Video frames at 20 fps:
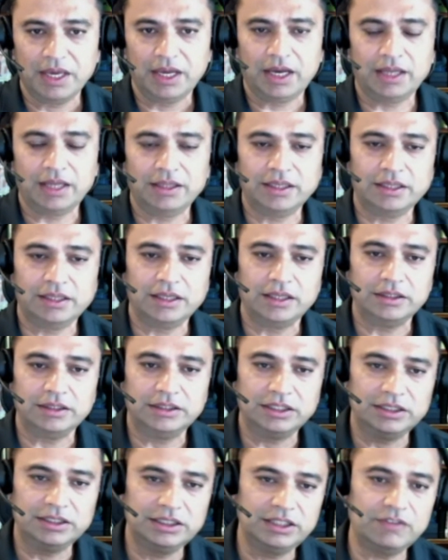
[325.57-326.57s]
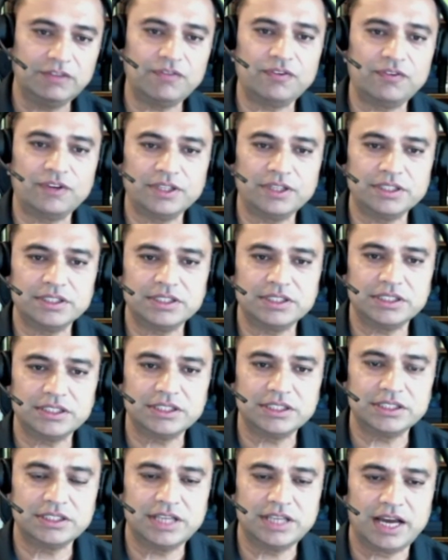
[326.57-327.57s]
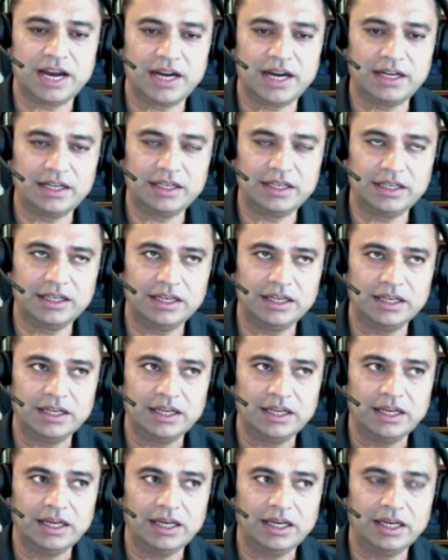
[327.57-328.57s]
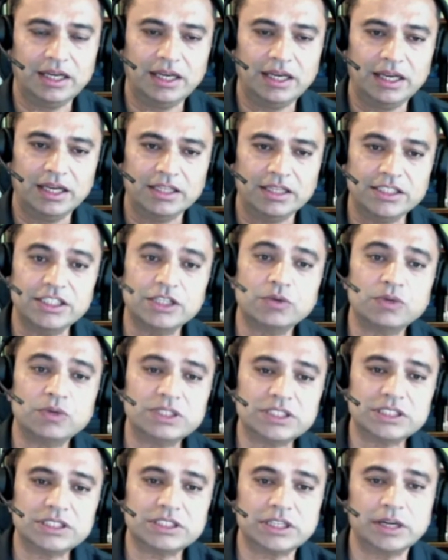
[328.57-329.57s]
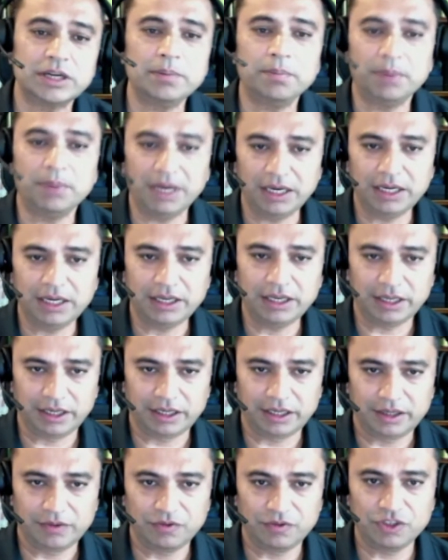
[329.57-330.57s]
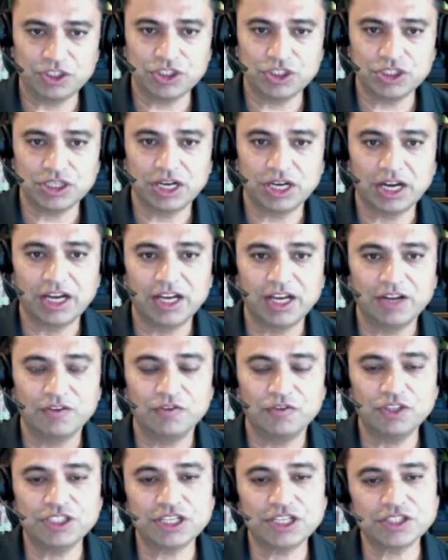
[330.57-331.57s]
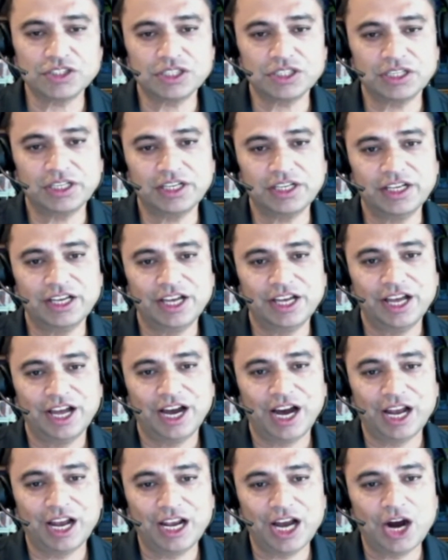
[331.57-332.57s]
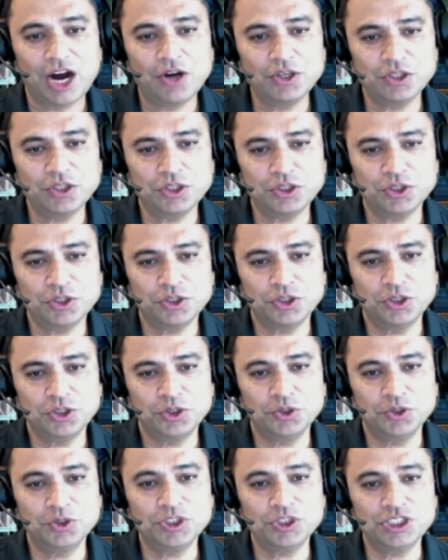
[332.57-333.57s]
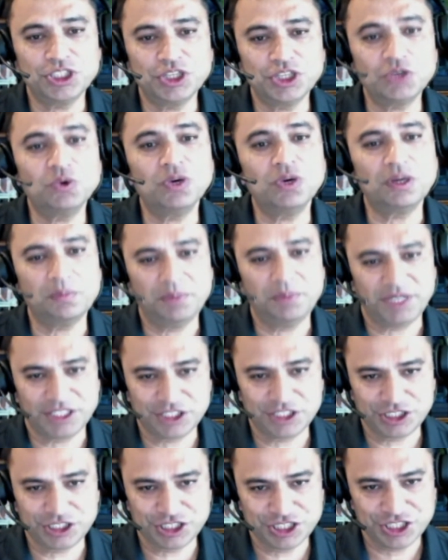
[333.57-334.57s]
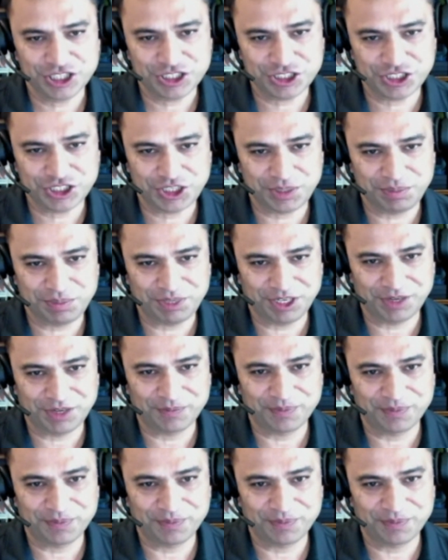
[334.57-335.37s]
And the, the difference is that uh, a S Q L stream builder, which, which actually allow you to do S Q L-based streaming.